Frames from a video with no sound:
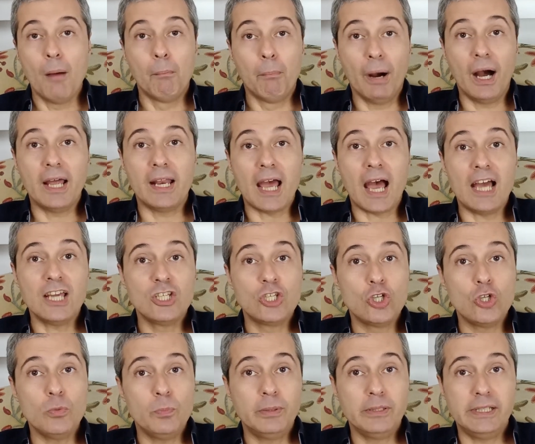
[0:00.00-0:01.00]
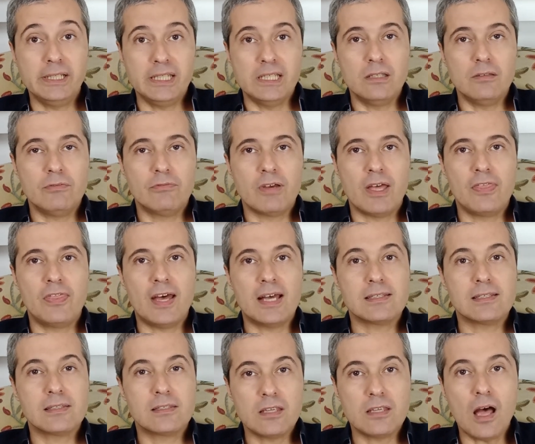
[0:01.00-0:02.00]
But I do believe
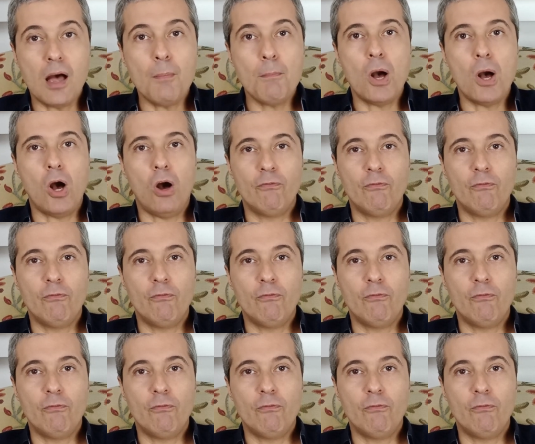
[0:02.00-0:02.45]
that some